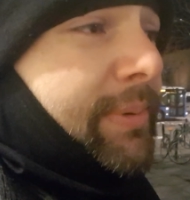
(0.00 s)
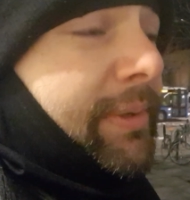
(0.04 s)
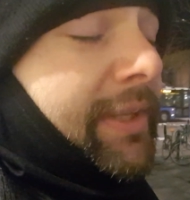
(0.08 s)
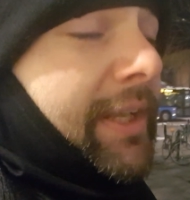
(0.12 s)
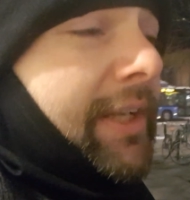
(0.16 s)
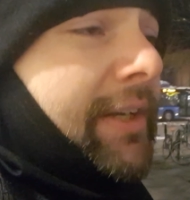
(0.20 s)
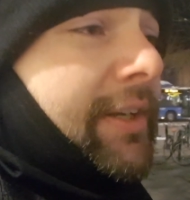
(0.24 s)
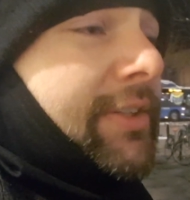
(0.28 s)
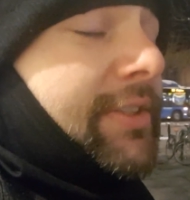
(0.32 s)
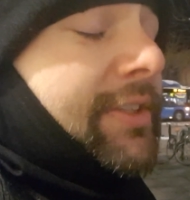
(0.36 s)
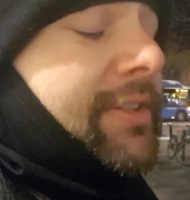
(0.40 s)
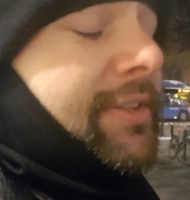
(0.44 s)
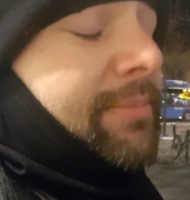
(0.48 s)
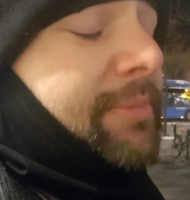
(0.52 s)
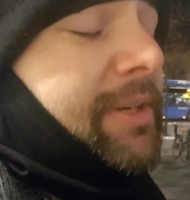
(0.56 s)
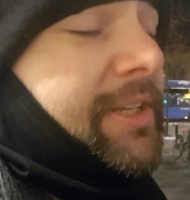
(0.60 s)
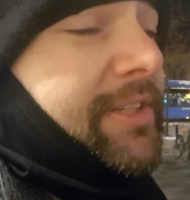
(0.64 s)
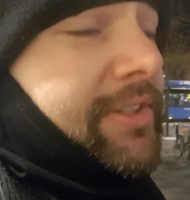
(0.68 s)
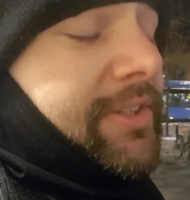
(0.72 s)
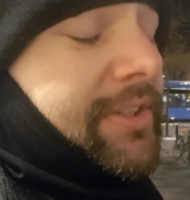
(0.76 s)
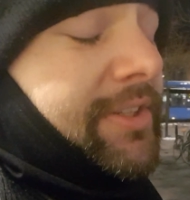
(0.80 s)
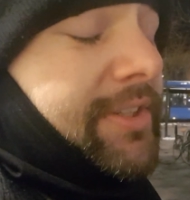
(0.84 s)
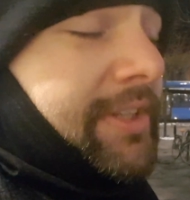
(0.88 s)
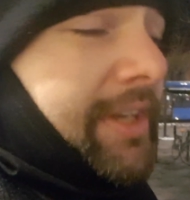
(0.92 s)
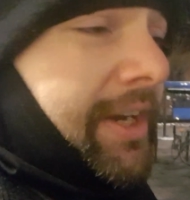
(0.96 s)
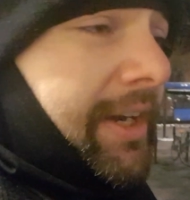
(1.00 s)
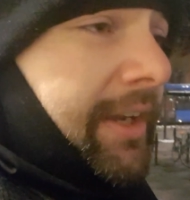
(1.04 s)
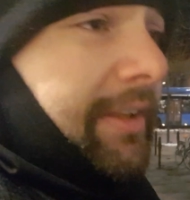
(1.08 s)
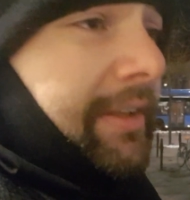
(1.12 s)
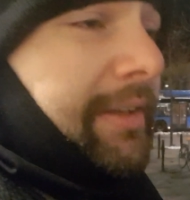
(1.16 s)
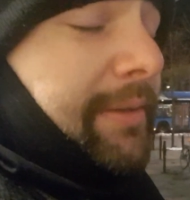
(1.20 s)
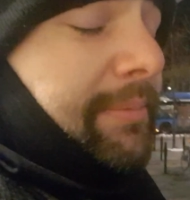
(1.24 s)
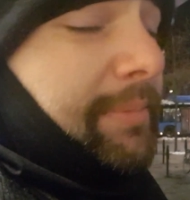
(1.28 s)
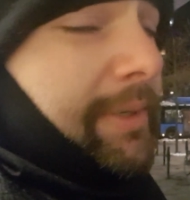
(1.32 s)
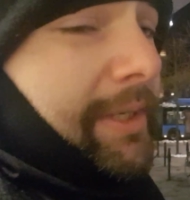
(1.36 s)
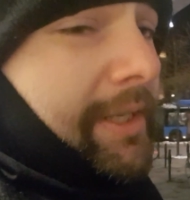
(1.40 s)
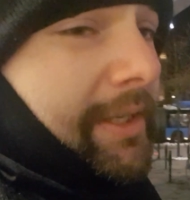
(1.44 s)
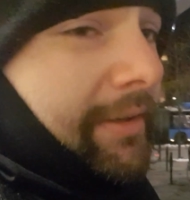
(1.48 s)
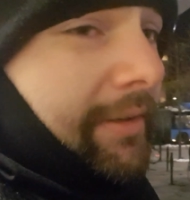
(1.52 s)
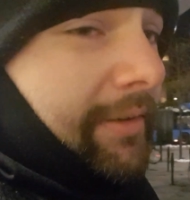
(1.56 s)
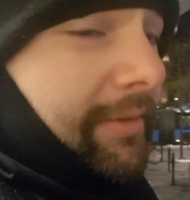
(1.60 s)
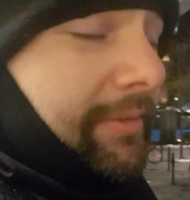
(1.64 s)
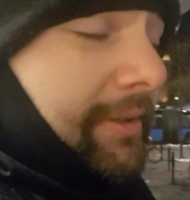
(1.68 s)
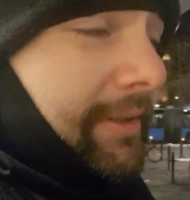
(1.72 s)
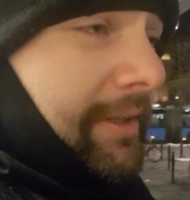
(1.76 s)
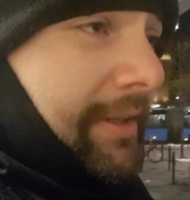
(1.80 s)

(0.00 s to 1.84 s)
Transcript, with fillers: but that doesn't necessarily mean,